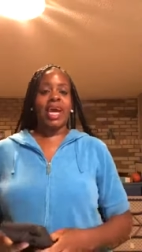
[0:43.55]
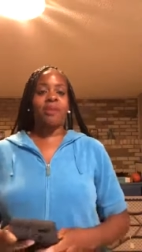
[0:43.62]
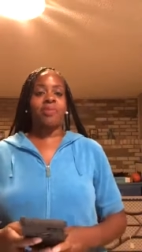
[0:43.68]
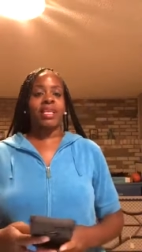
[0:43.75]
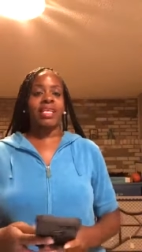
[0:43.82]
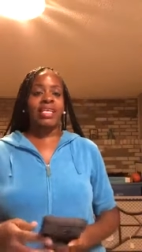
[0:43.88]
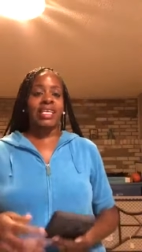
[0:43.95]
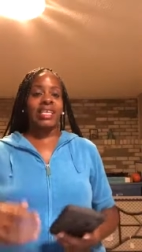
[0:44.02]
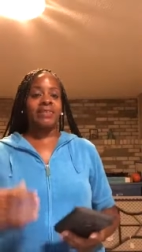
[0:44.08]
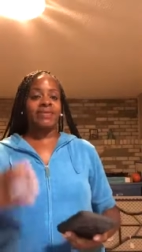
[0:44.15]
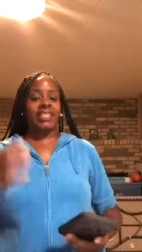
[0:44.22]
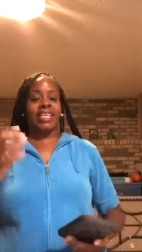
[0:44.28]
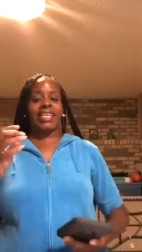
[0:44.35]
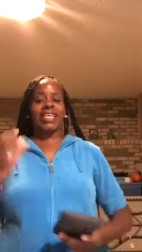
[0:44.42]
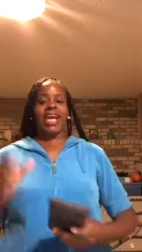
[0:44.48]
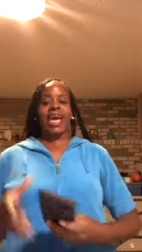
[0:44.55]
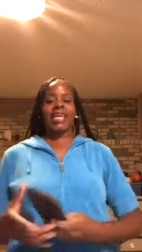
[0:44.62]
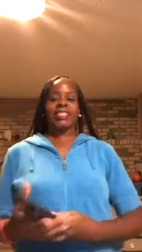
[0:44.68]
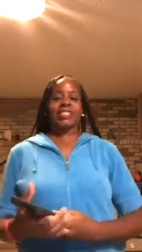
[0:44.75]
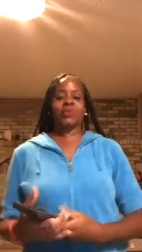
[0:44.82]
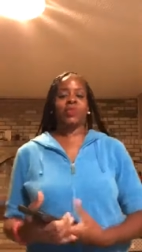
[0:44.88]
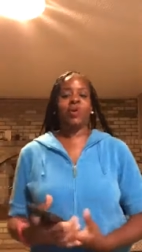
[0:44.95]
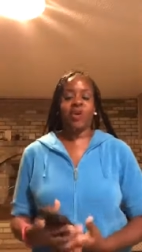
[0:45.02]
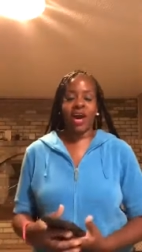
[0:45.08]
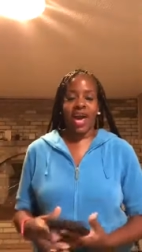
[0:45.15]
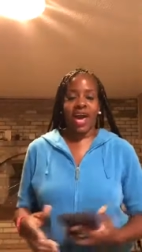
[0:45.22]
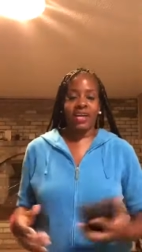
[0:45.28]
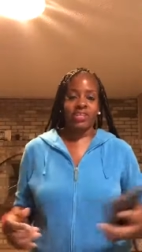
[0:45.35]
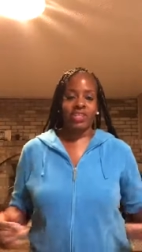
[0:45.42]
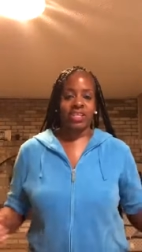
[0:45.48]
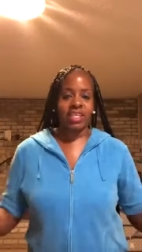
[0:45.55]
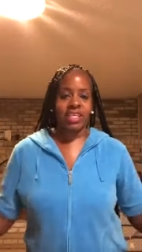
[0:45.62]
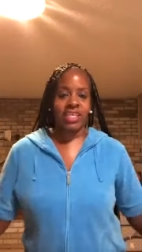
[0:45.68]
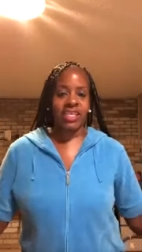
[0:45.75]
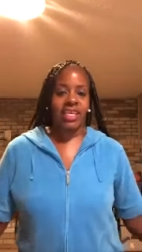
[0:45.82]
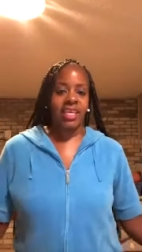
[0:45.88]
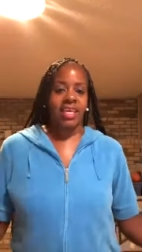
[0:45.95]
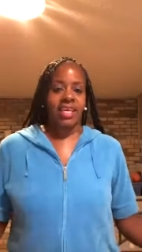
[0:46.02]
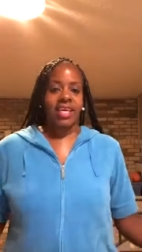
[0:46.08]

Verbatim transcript: I believe tonight will actually